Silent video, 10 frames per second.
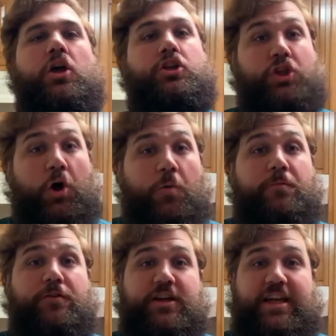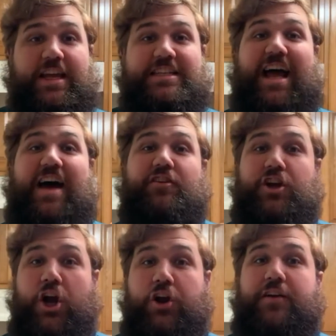Don't forget to have a
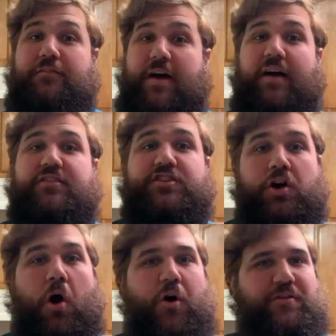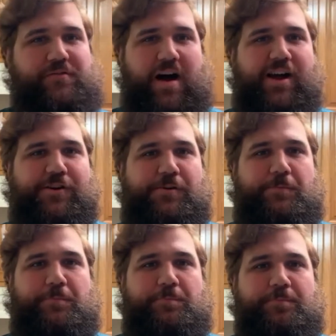current FAFSA on file.
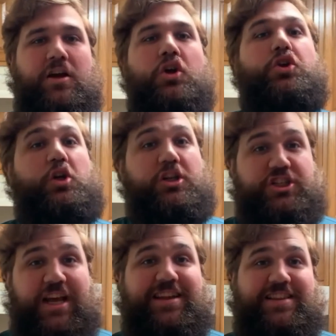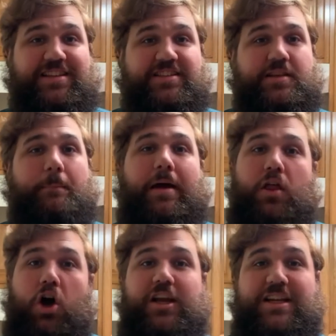You could check this by
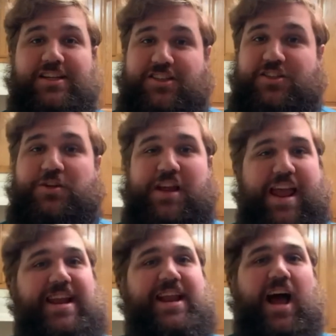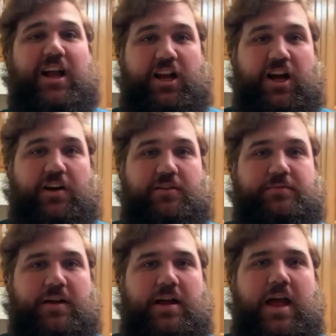logging into studentaid.gov
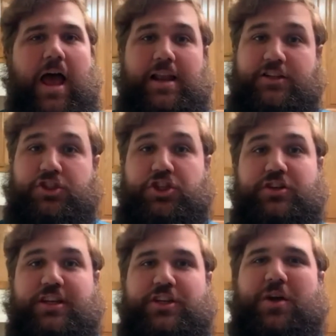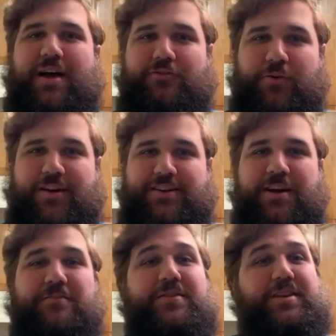and ensuring you have one
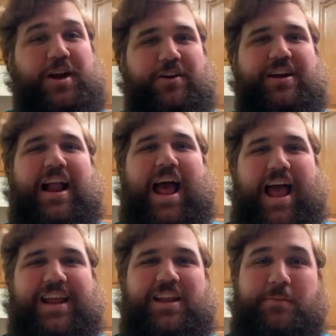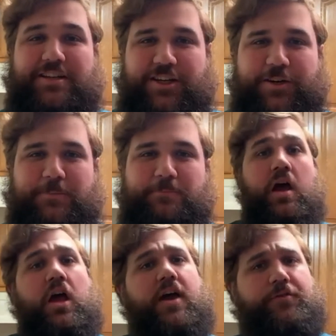for the current academic term.
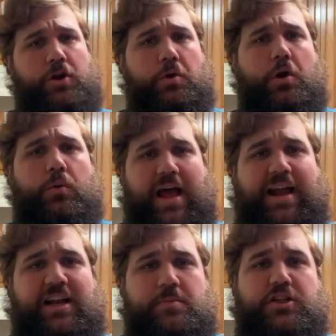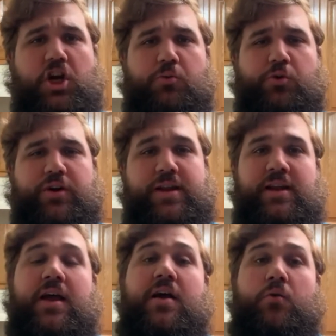If you don't know what academic term we're in,
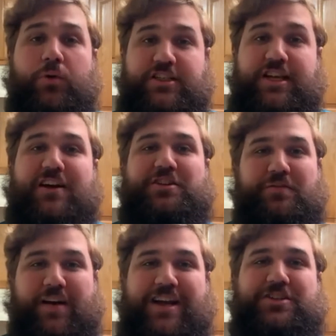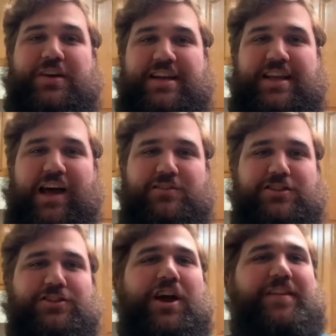reach out to a financial aid
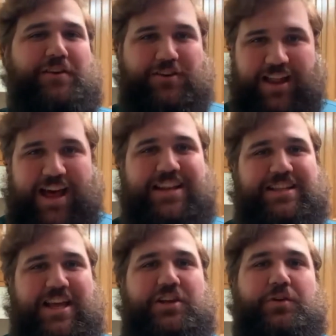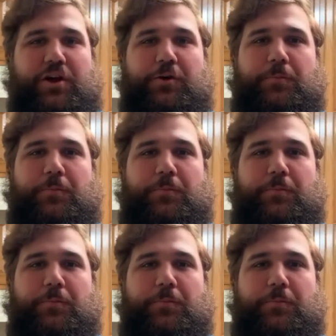counselor and they'll gladly let you know.